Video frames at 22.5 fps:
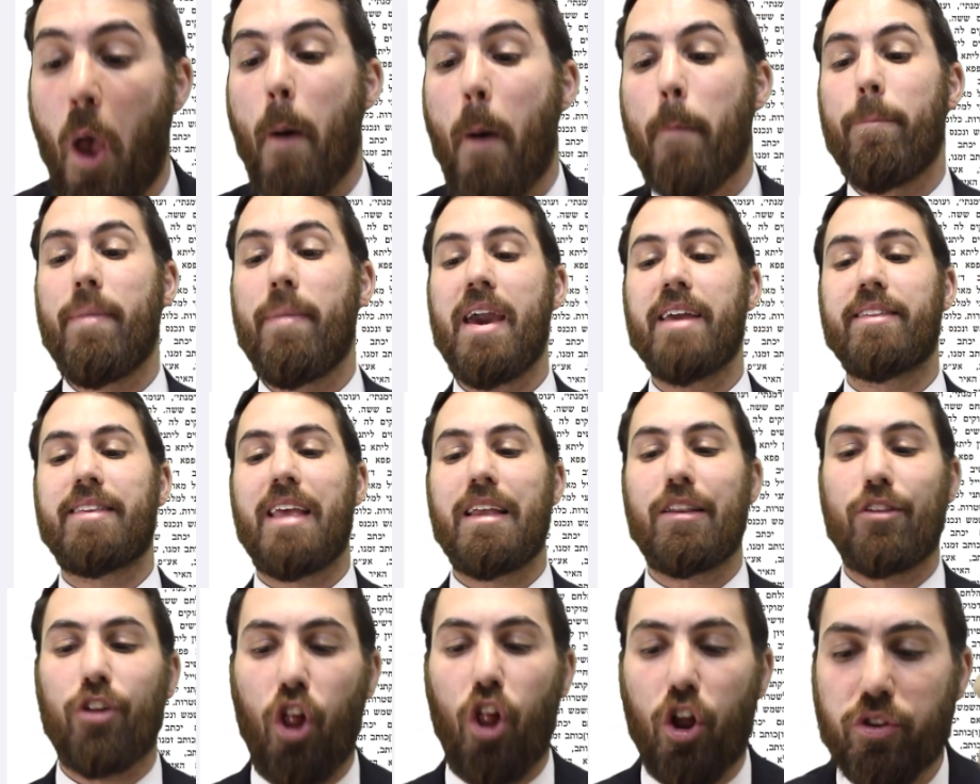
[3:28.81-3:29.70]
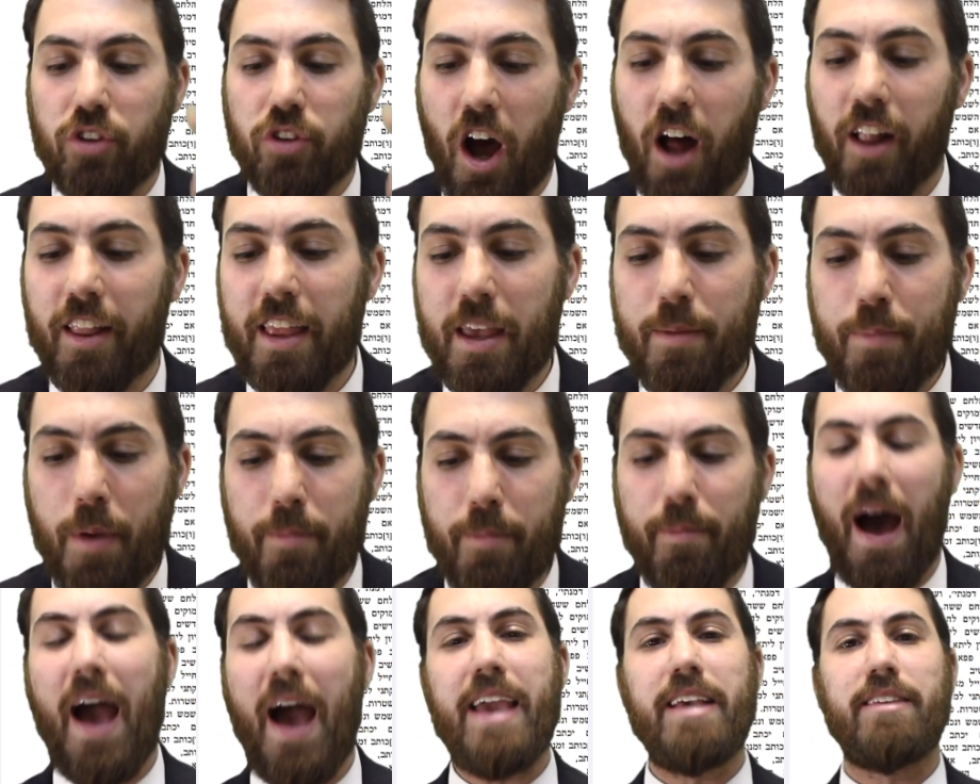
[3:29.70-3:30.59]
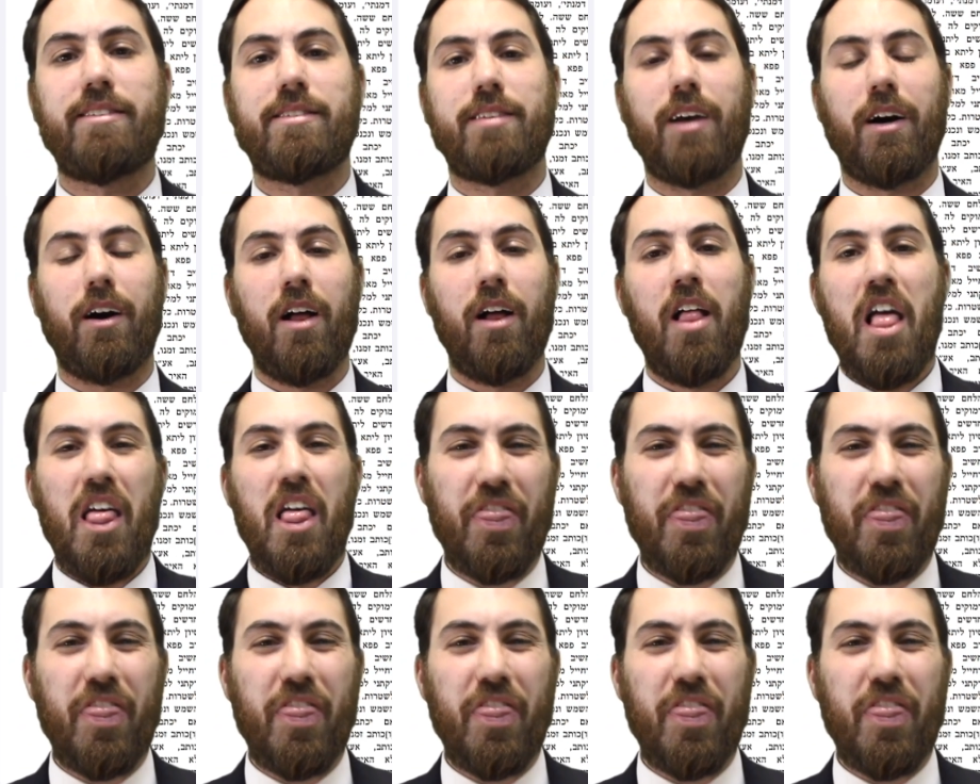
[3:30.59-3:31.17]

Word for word: Midid Lotali B'Ma'isa.